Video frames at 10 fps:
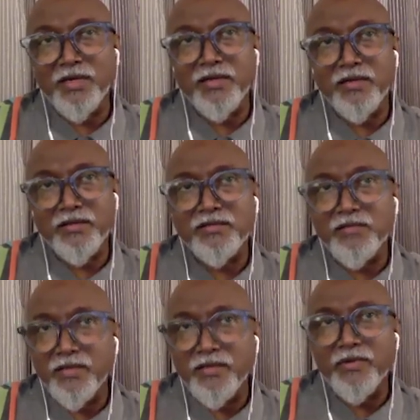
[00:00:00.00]
like it's
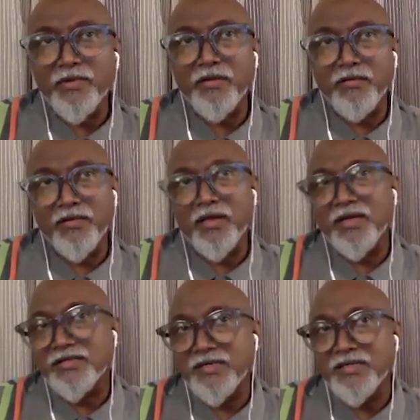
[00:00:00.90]
even
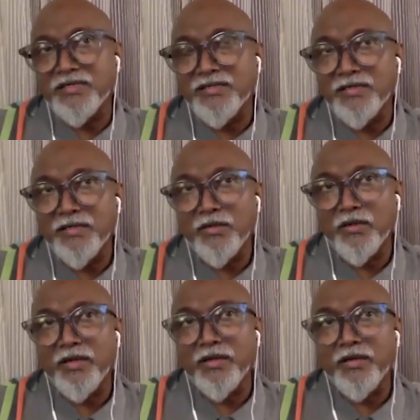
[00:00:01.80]
last edition, you know,
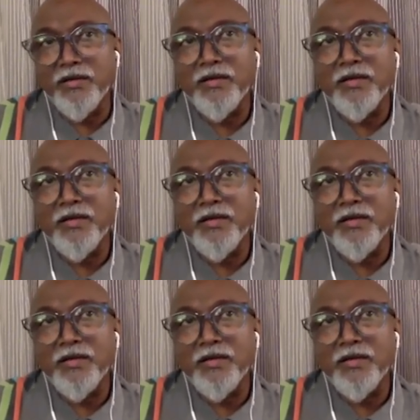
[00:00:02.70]
like uh,